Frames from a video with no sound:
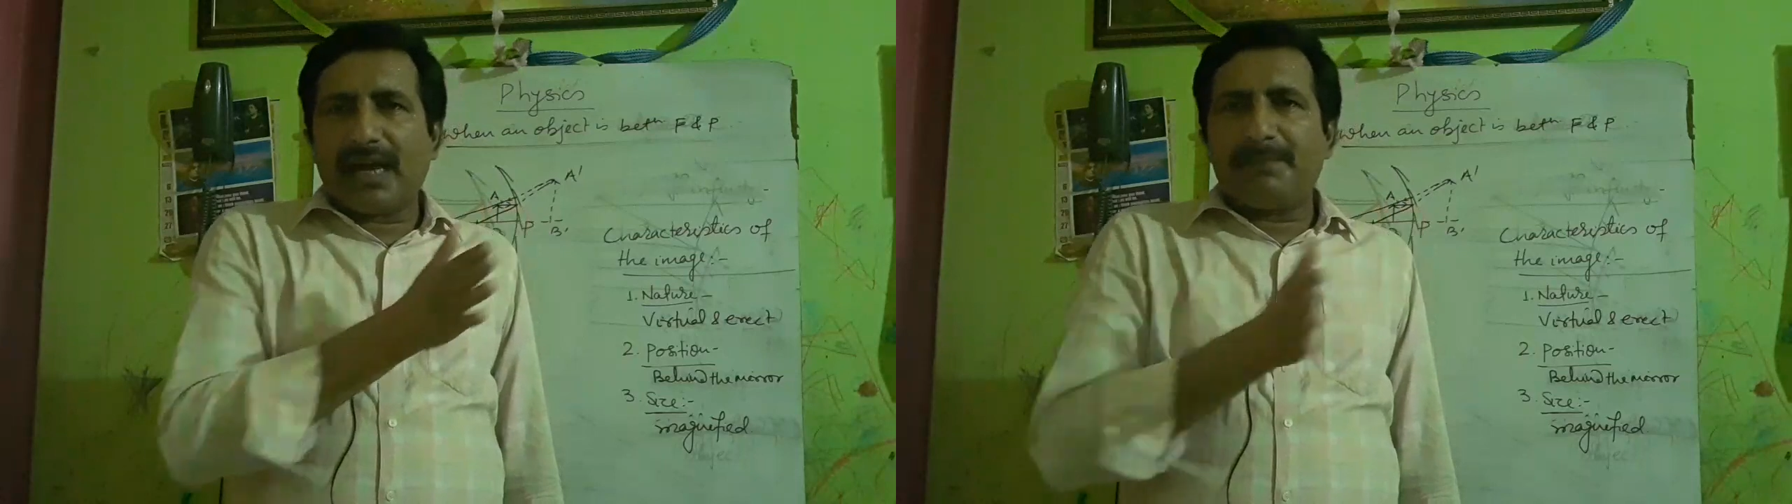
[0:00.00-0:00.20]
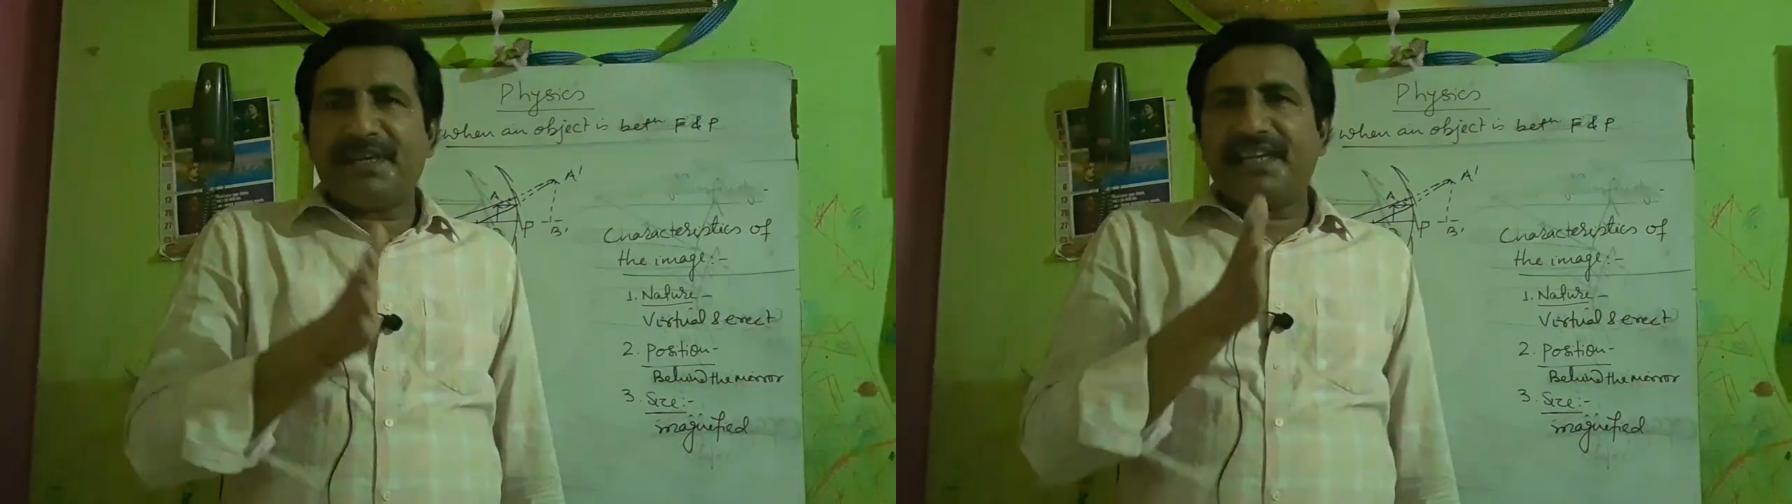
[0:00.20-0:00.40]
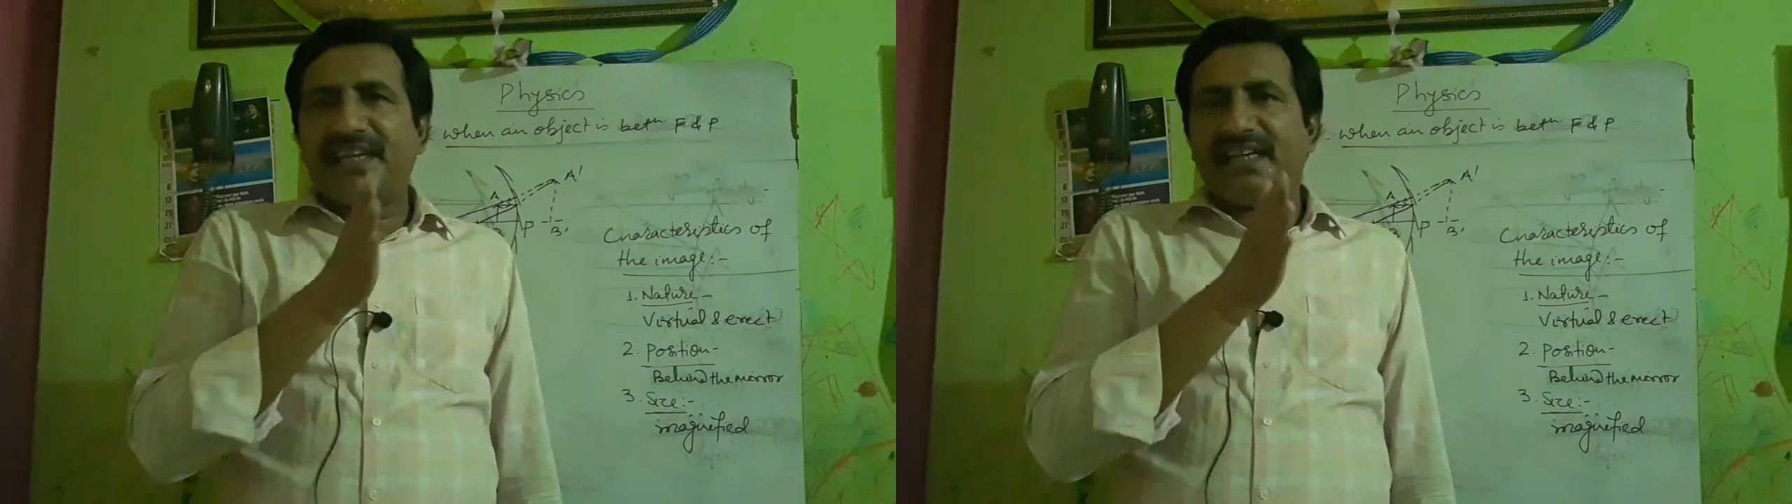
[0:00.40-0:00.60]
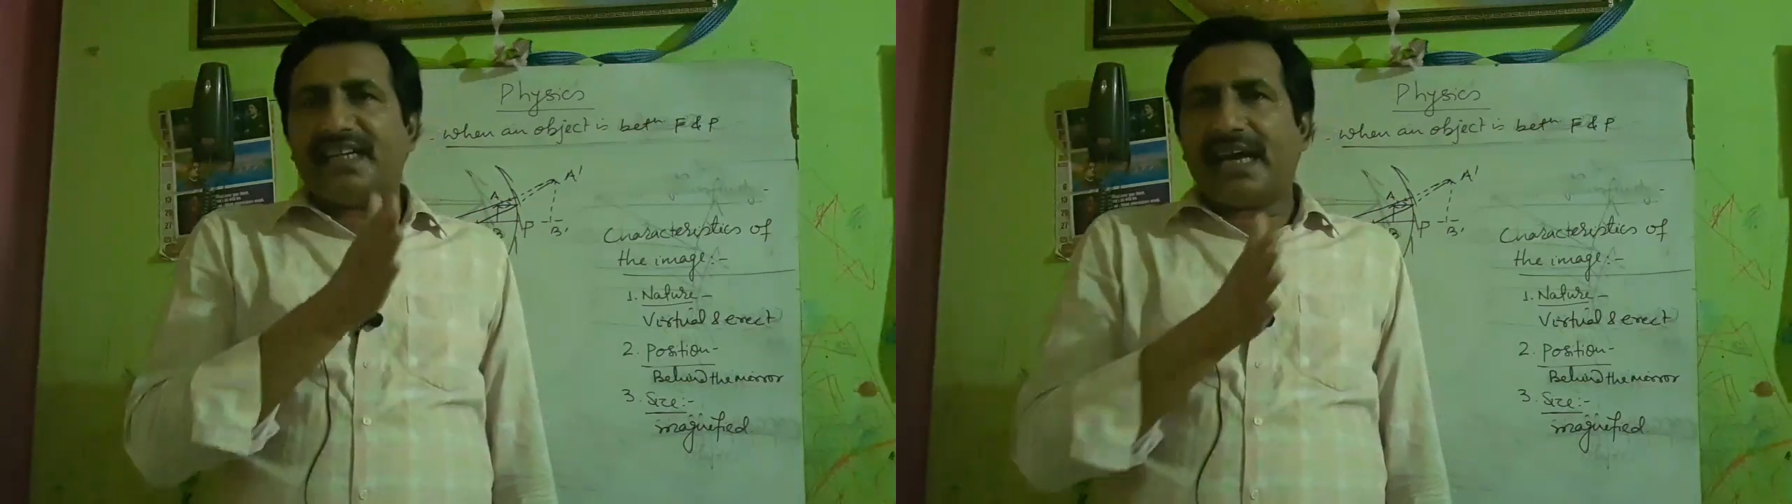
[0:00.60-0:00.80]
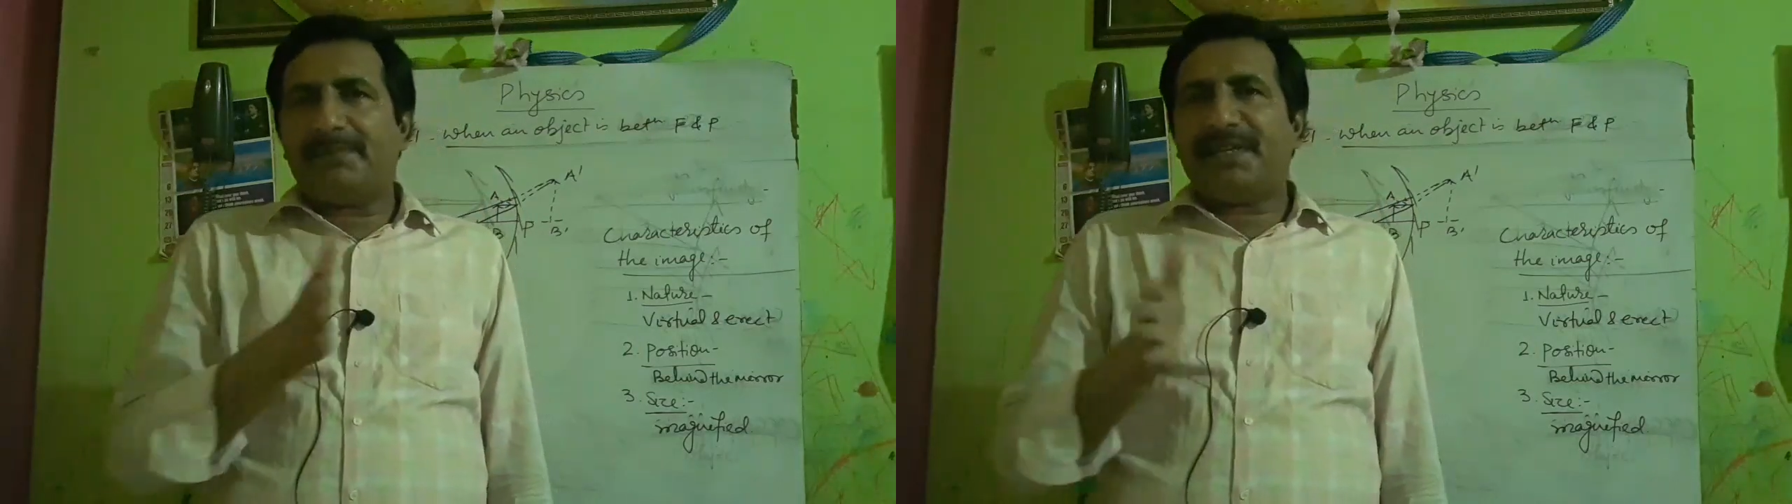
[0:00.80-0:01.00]
away
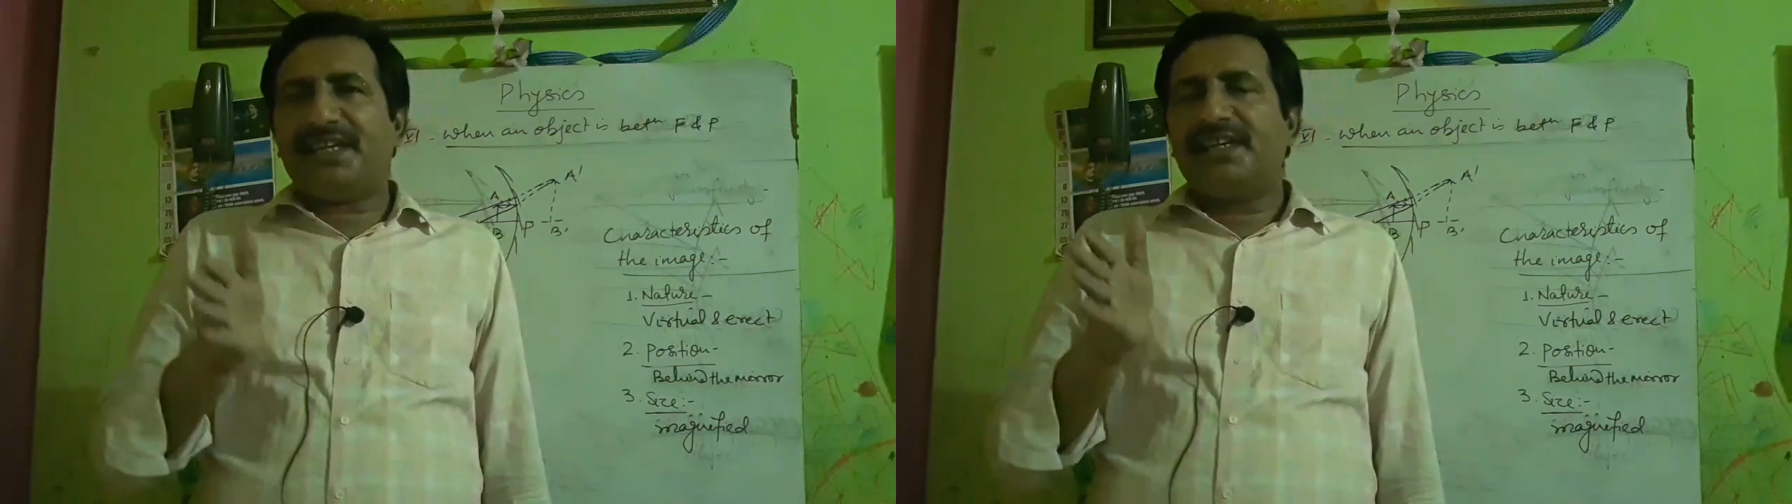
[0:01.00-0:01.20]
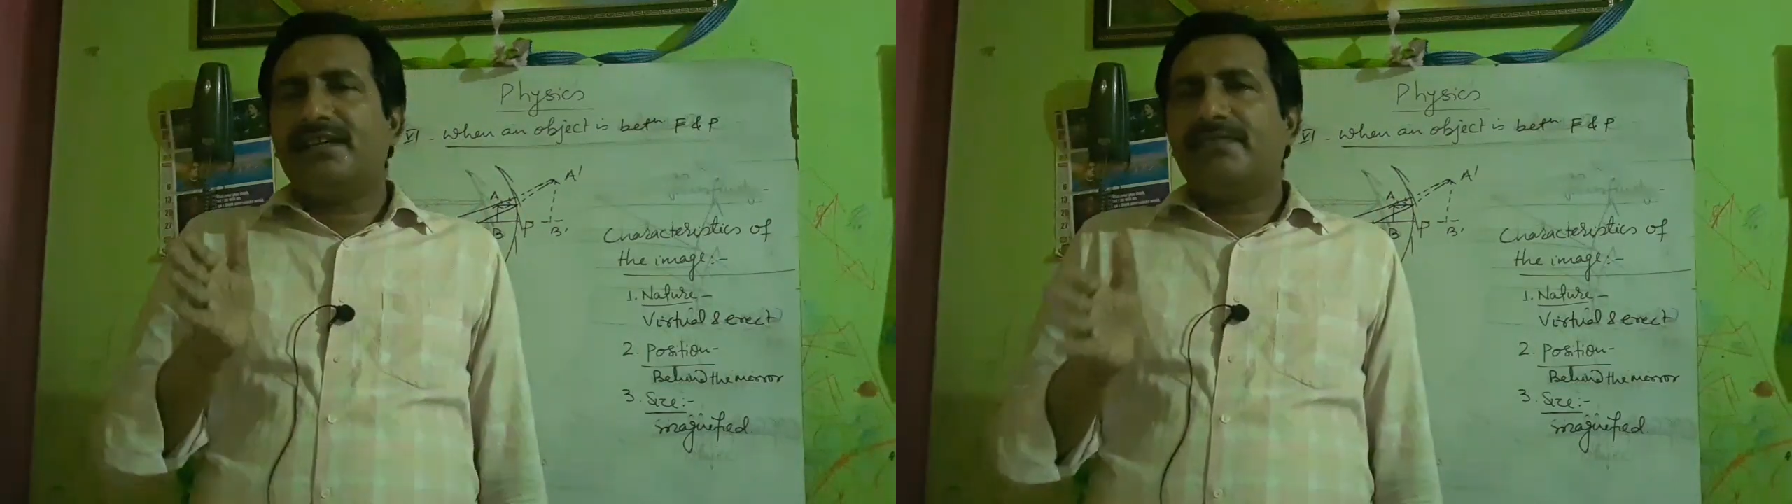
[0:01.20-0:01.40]
and away